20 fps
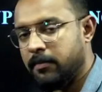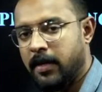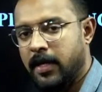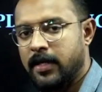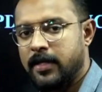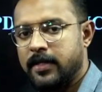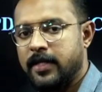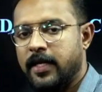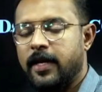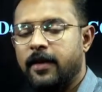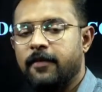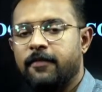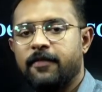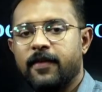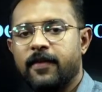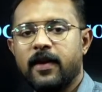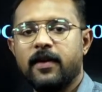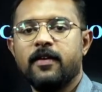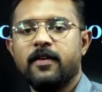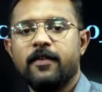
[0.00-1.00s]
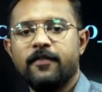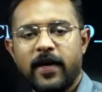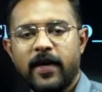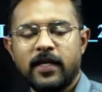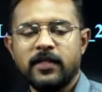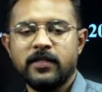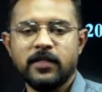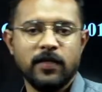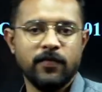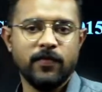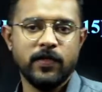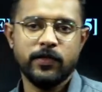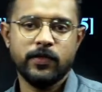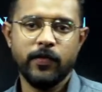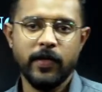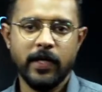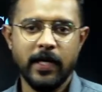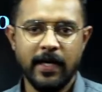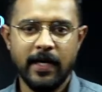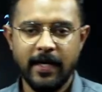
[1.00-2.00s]
but the different ways in which we
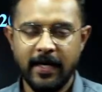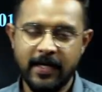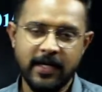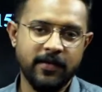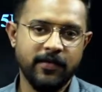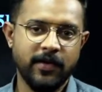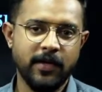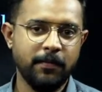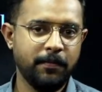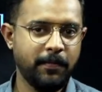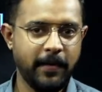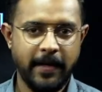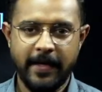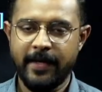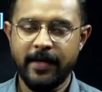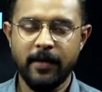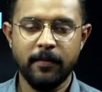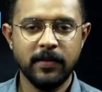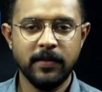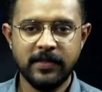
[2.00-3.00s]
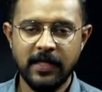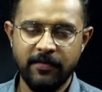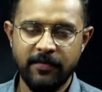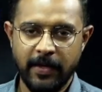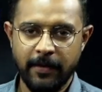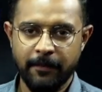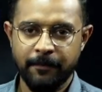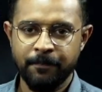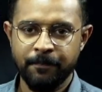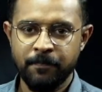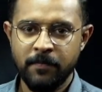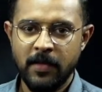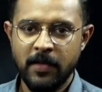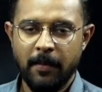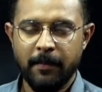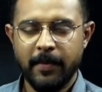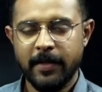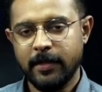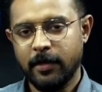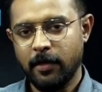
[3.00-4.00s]
conduct our plane table surveying.
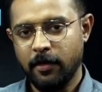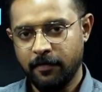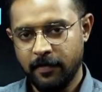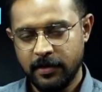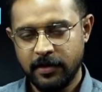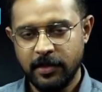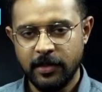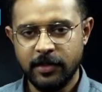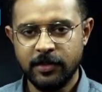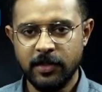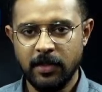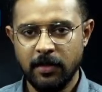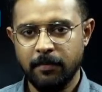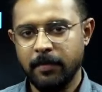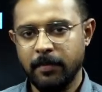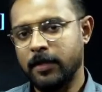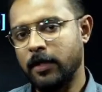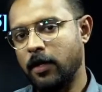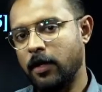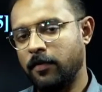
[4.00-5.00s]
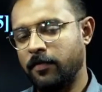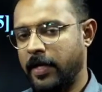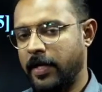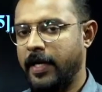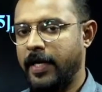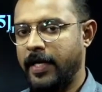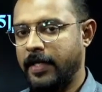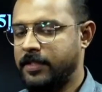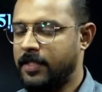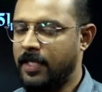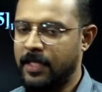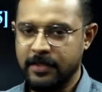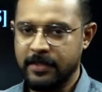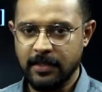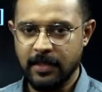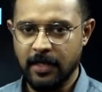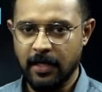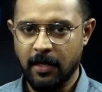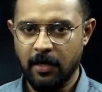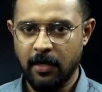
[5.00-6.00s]
Method of resection, method of radiation,
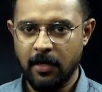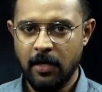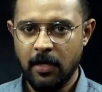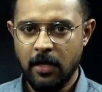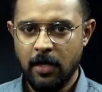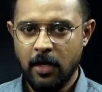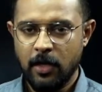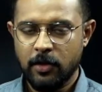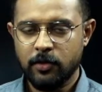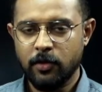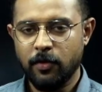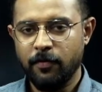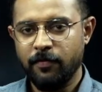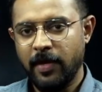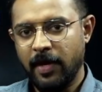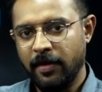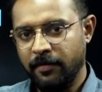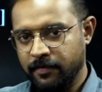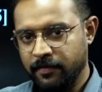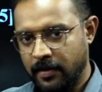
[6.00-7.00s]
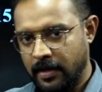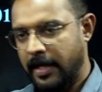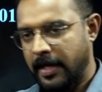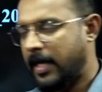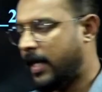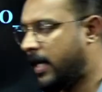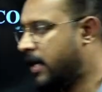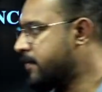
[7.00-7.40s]
etc. So we have clearly